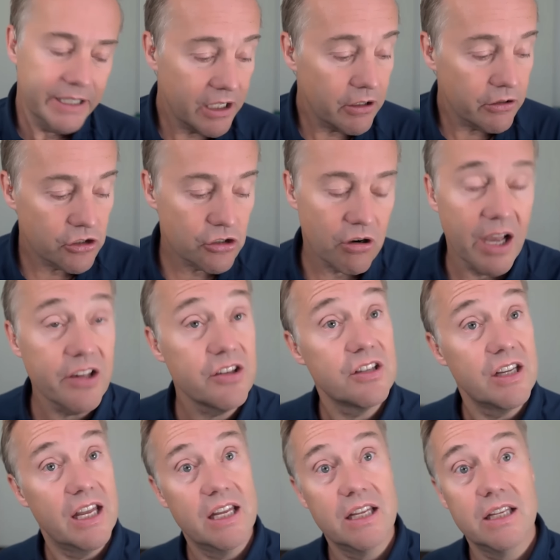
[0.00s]
you know,
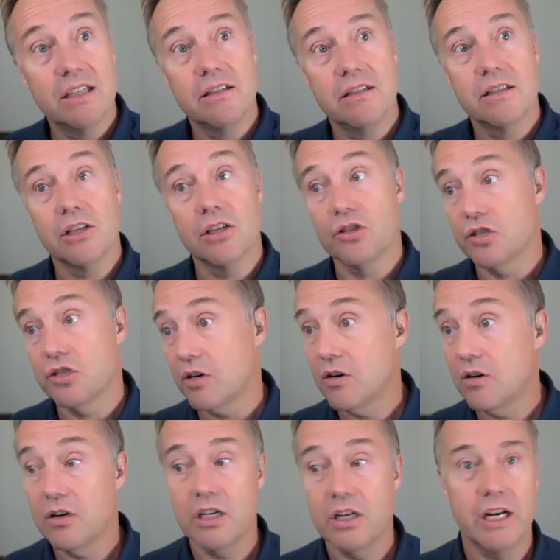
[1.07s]
trust and
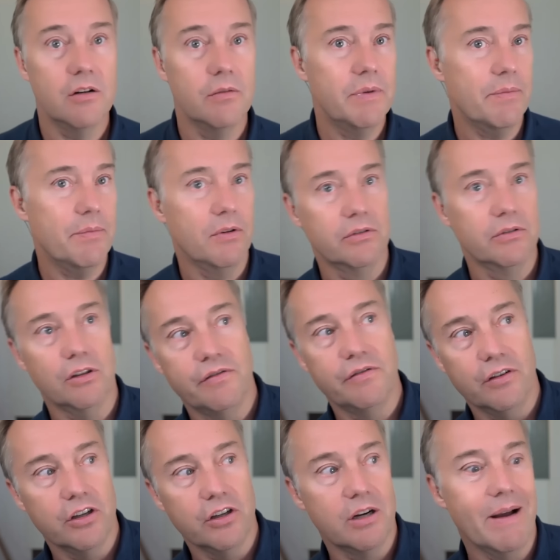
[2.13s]
concern. You know, people
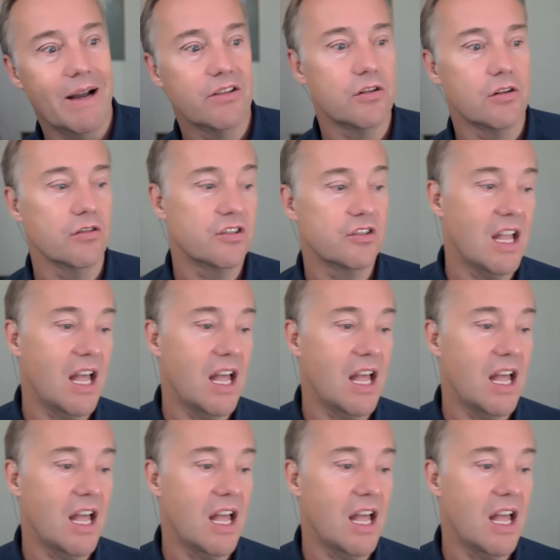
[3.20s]
don't feel good about certain